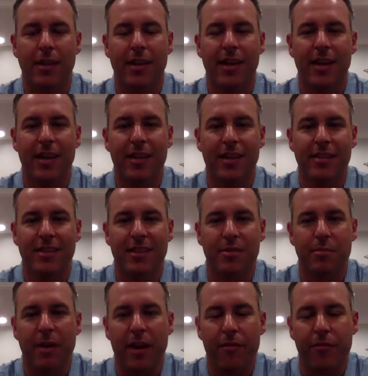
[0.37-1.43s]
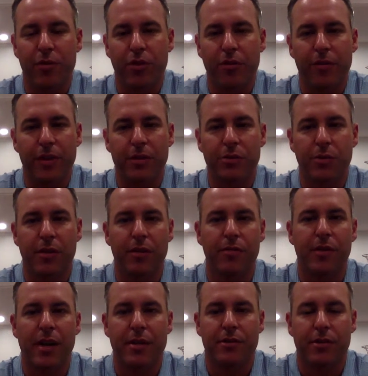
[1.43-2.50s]
Hey, this is Matt Vukovic with
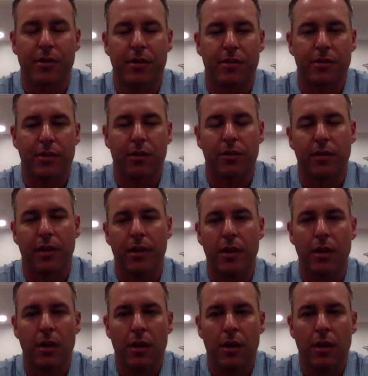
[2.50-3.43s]
Advisor Consulting.